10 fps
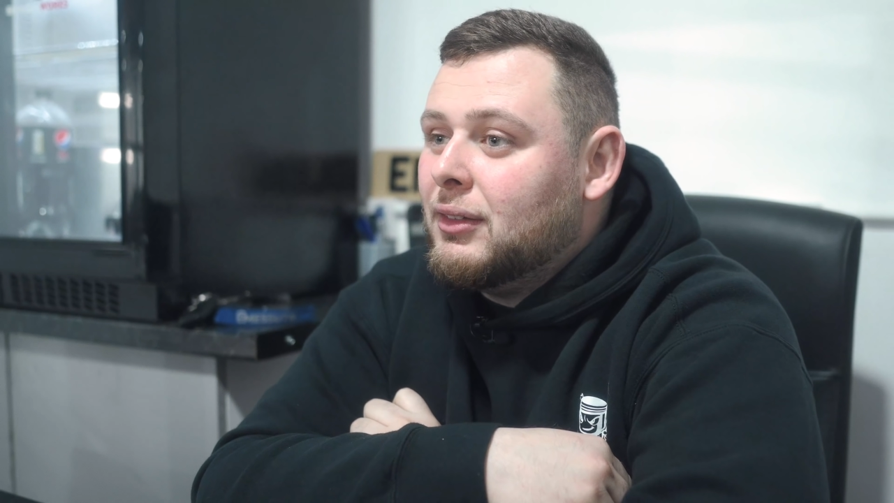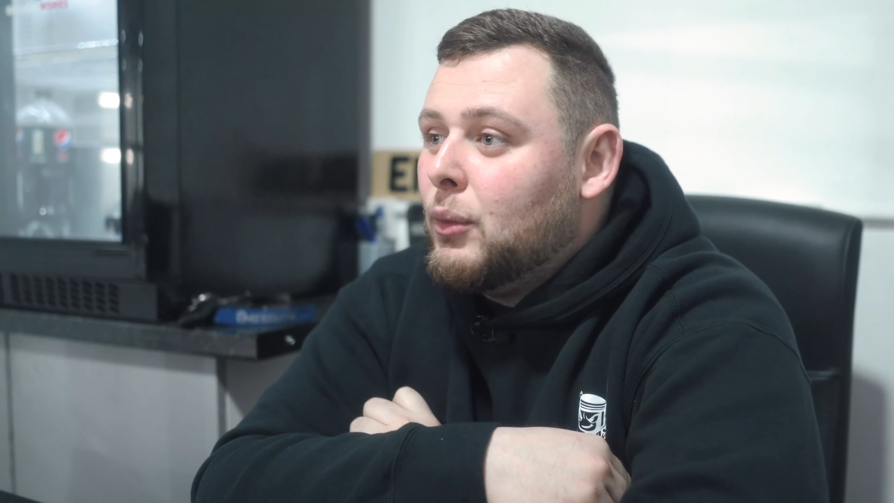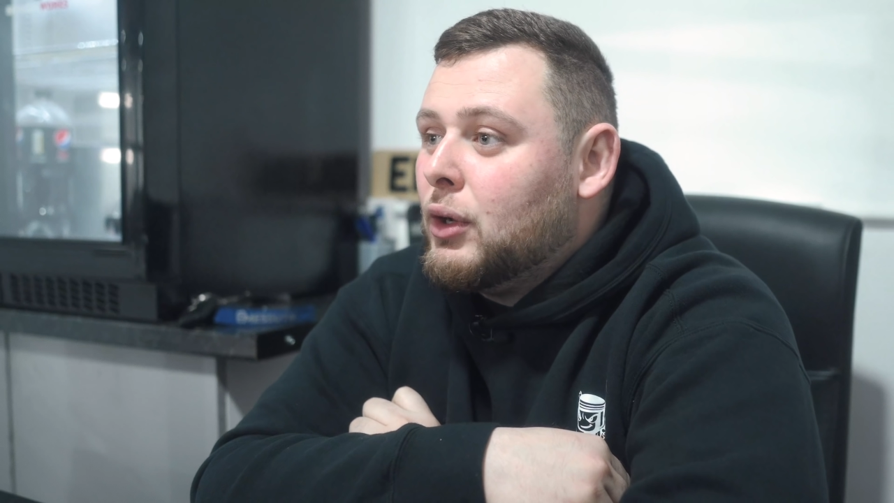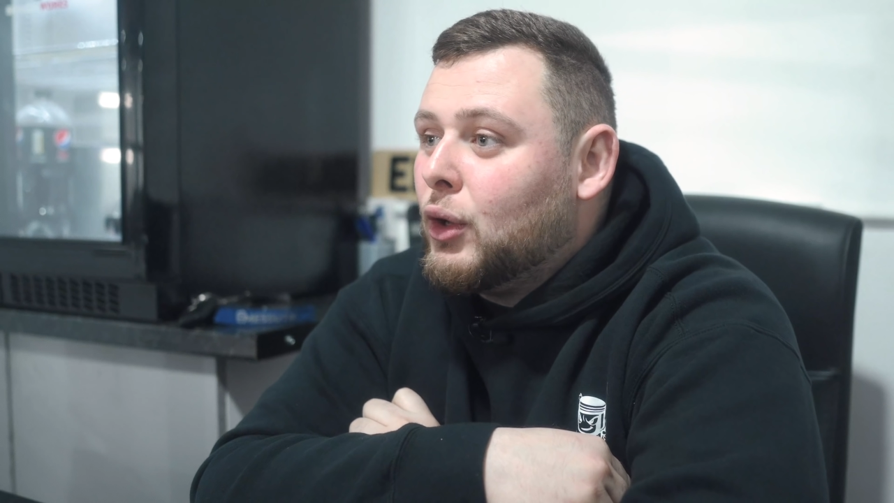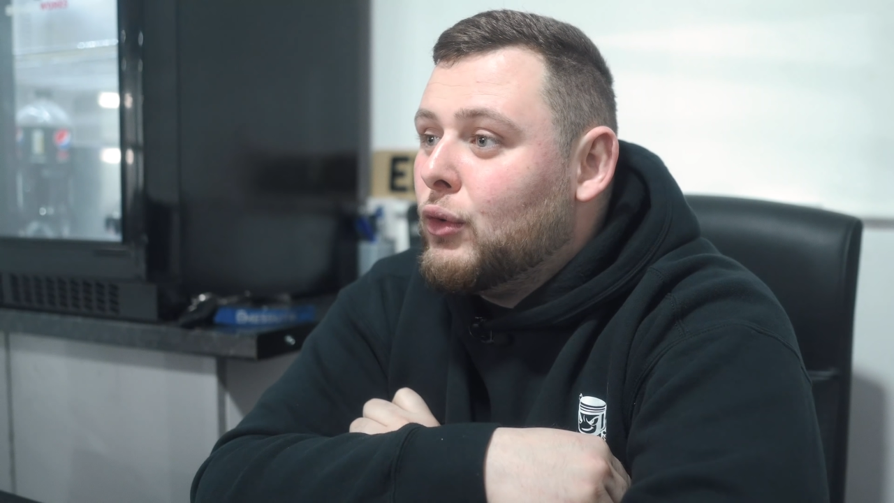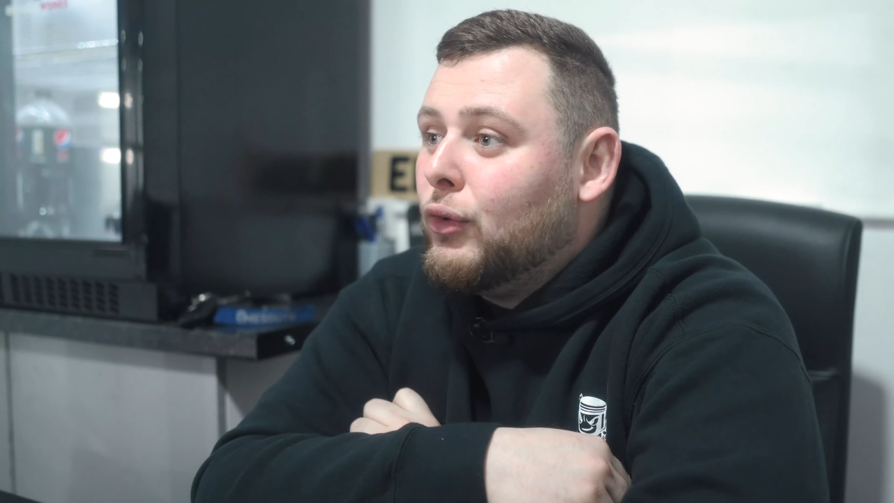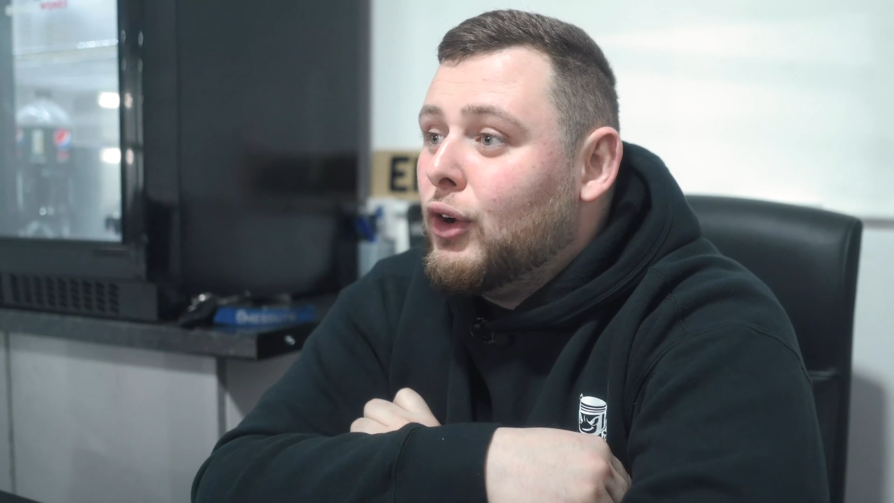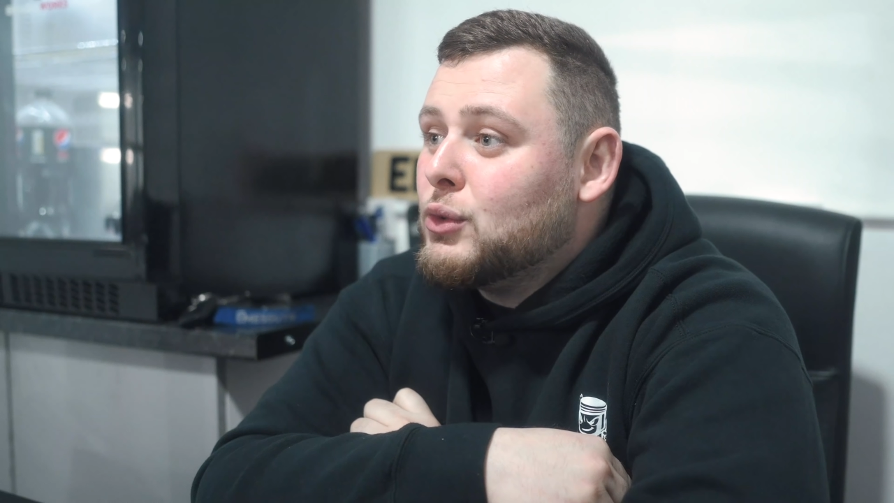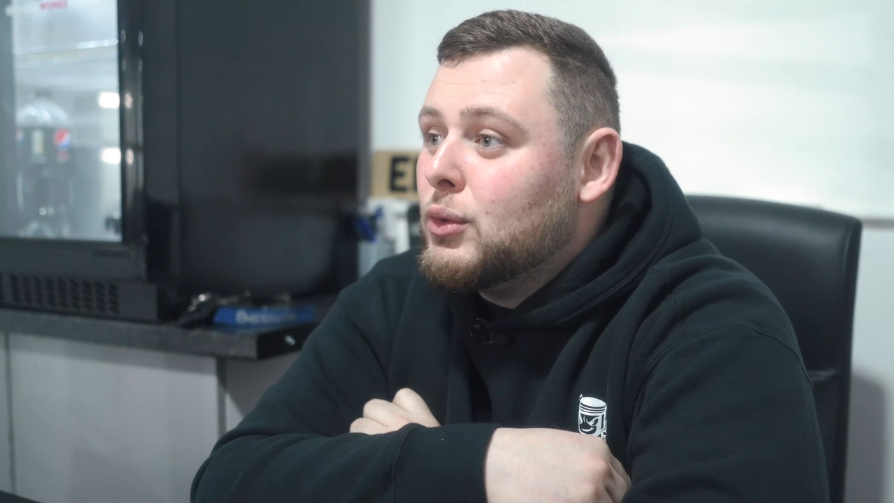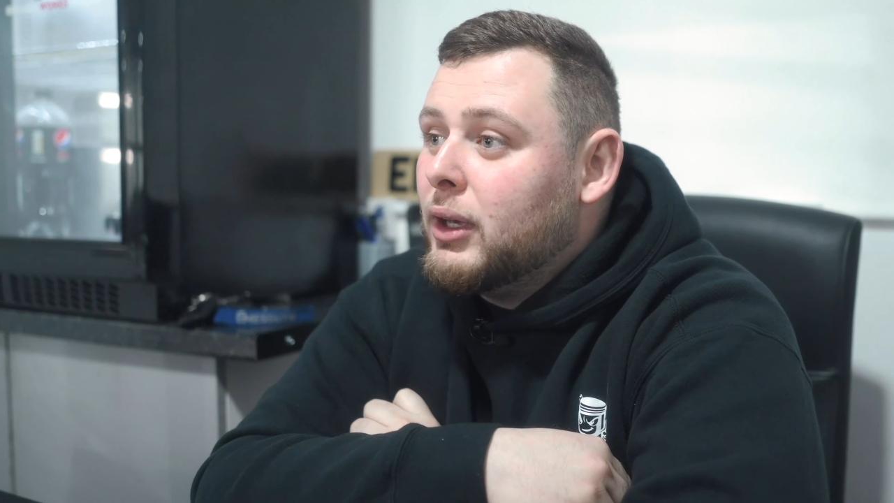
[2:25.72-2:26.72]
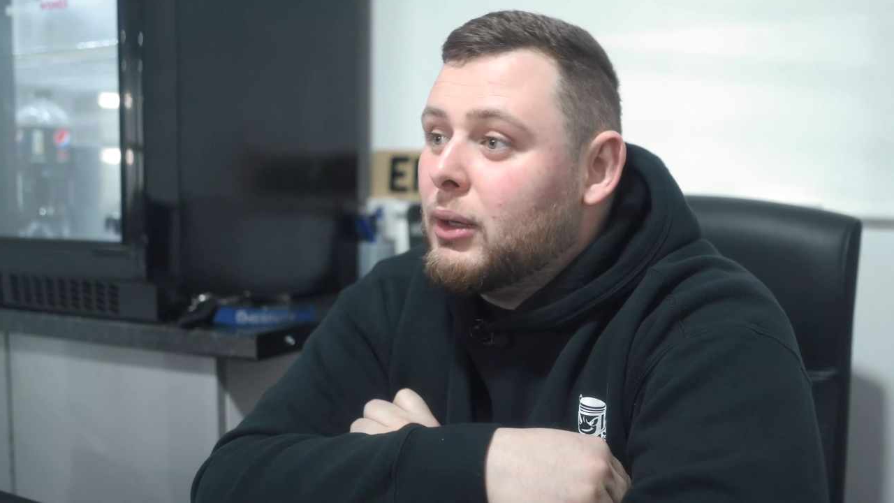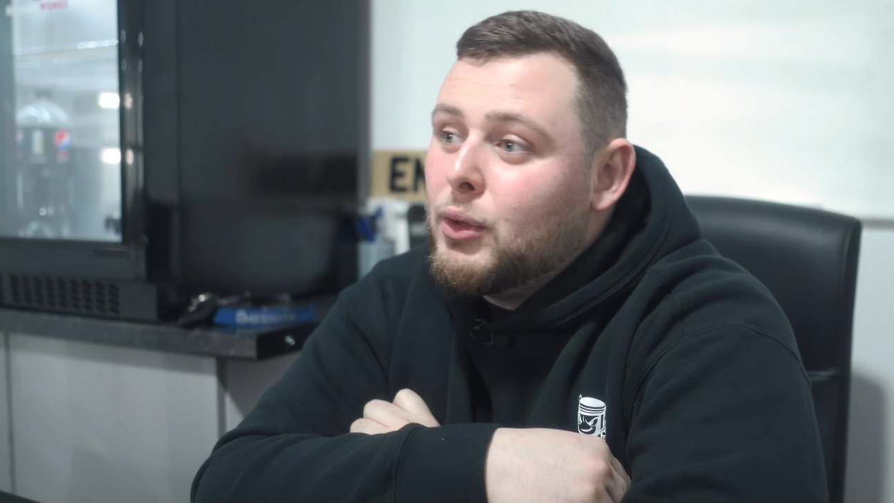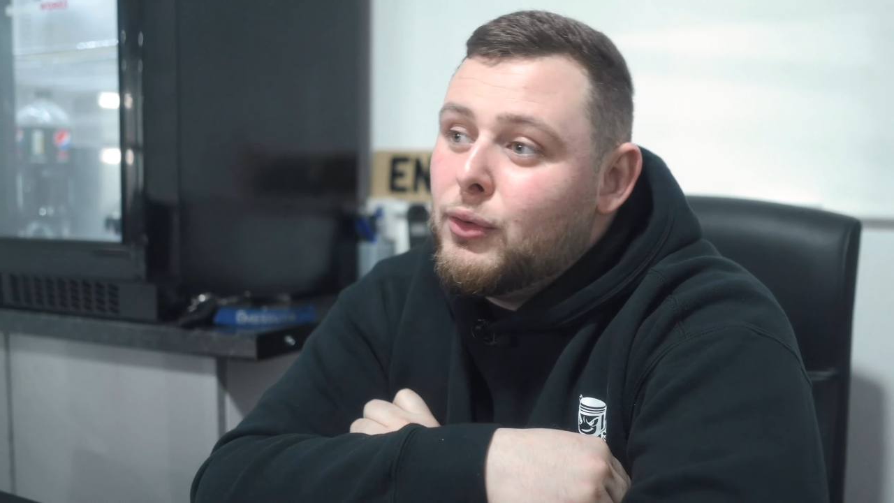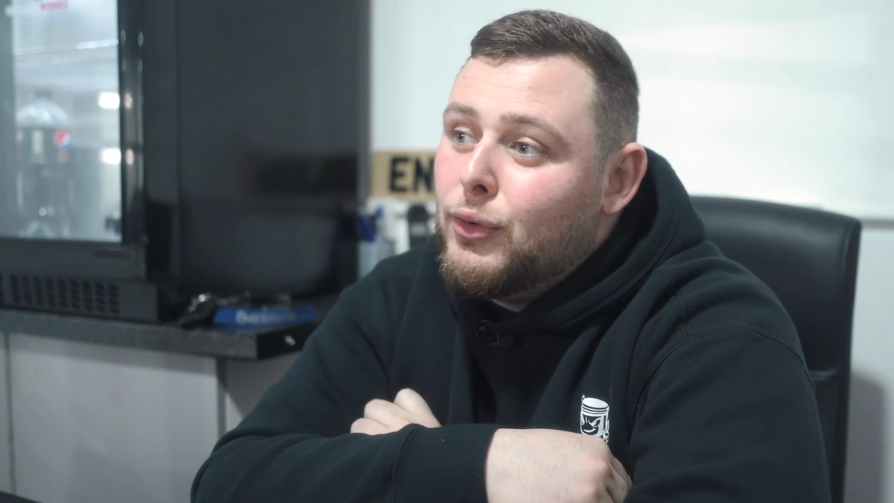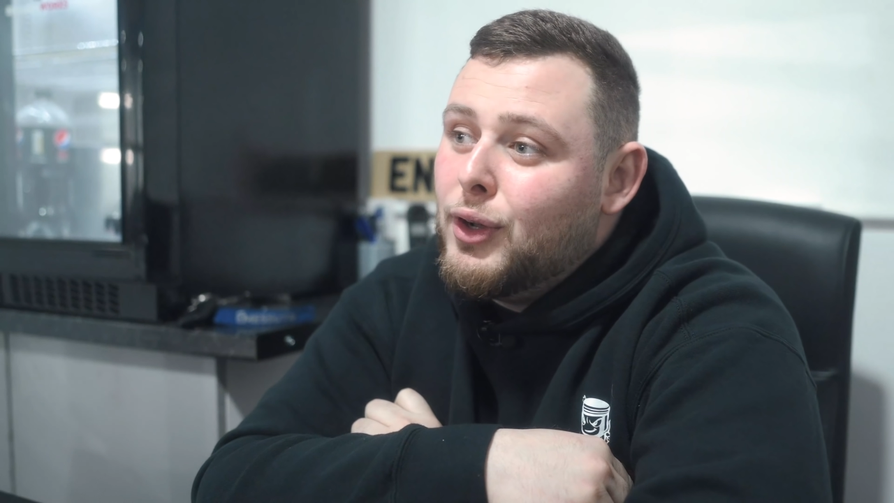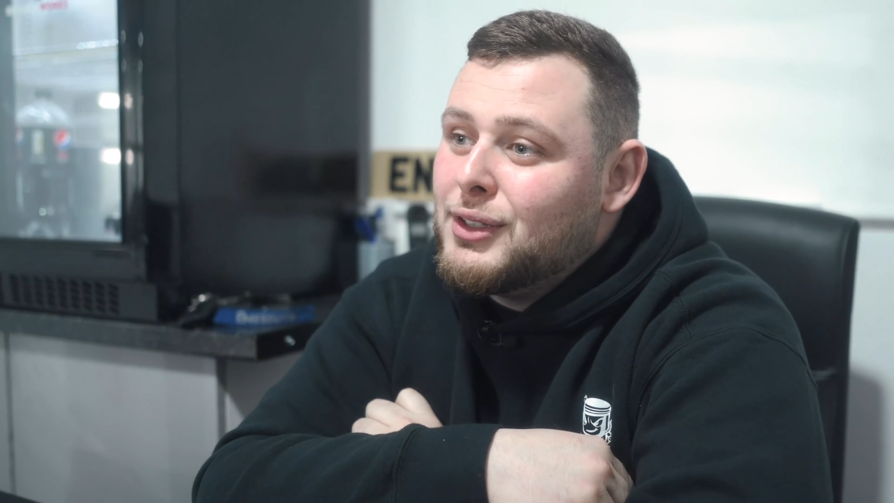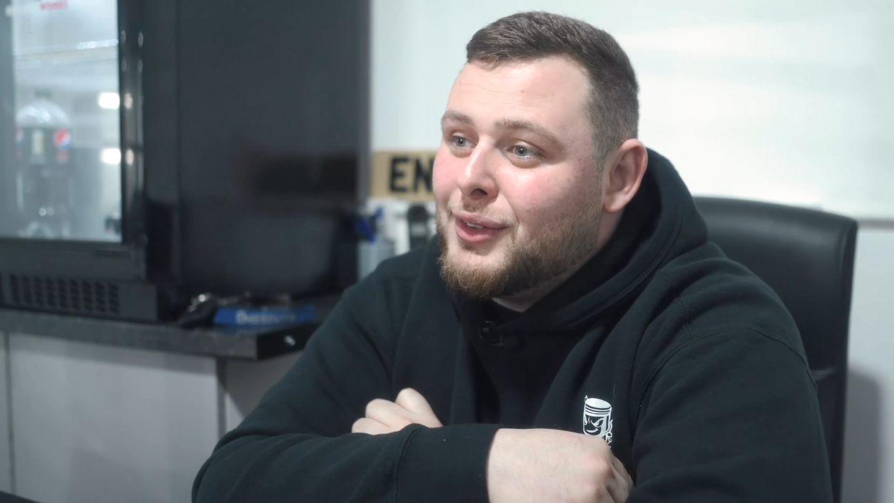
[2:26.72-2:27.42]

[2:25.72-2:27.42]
They want to go fast, we make them go fast.